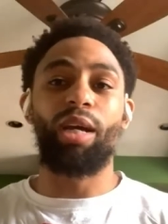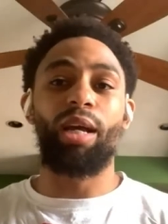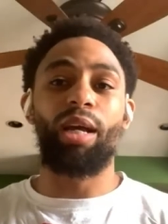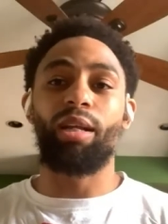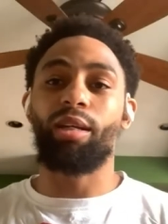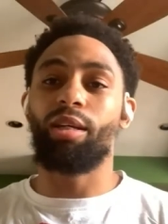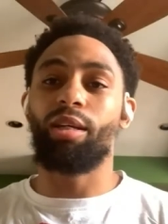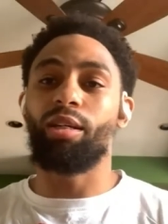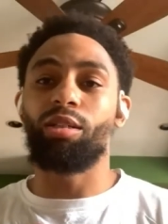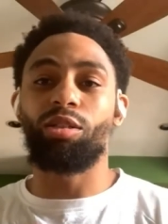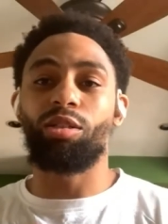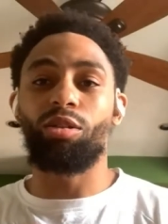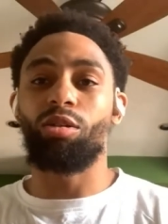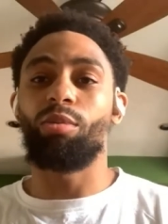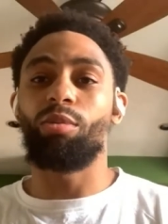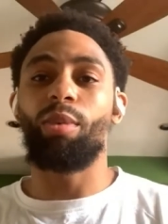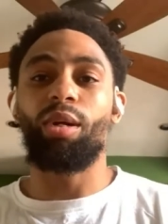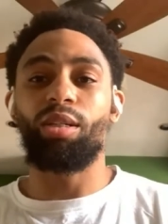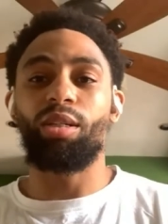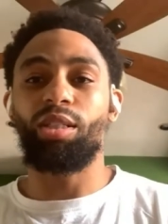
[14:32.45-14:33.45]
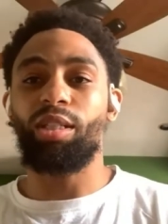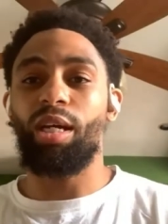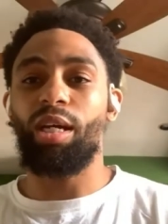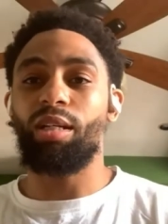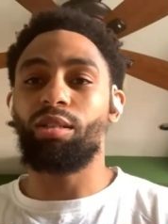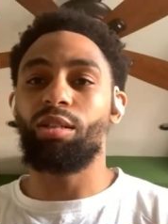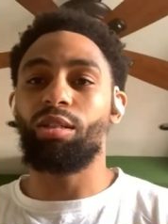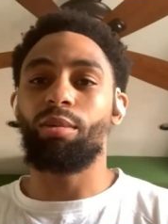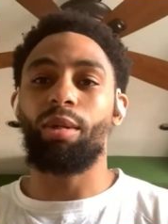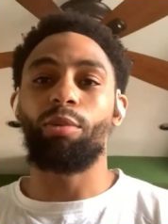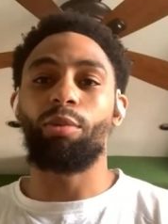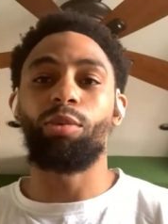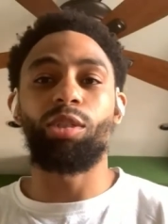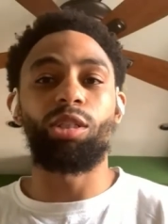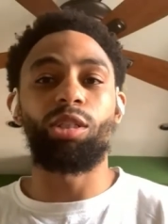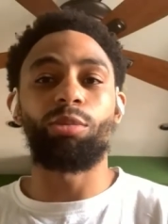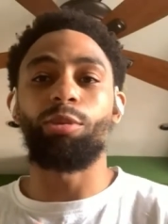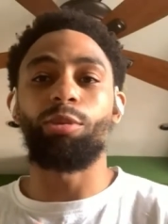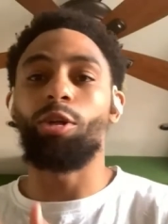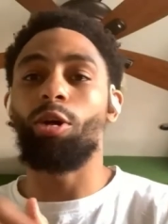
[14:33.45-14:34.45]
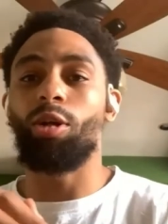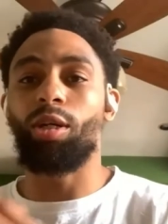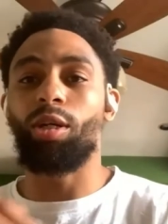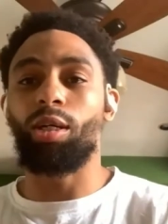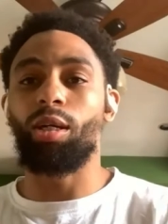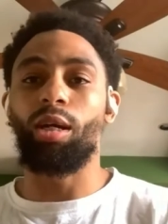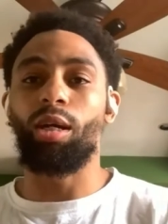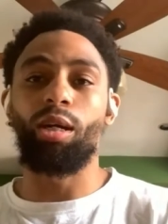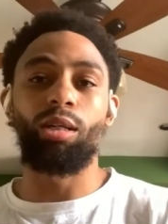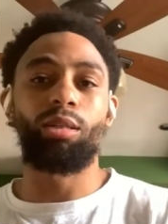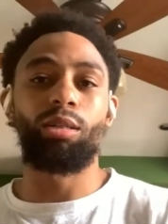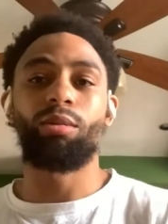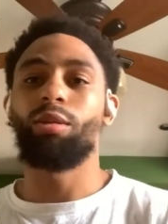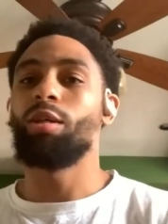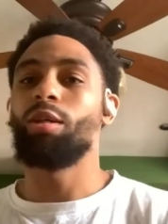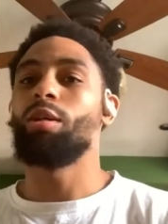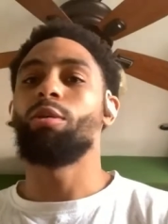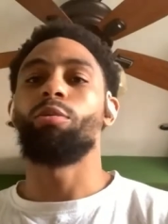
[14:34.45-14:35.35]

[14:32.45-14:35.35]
gotta get a certain amount of shots up. Like, we just be on a gun.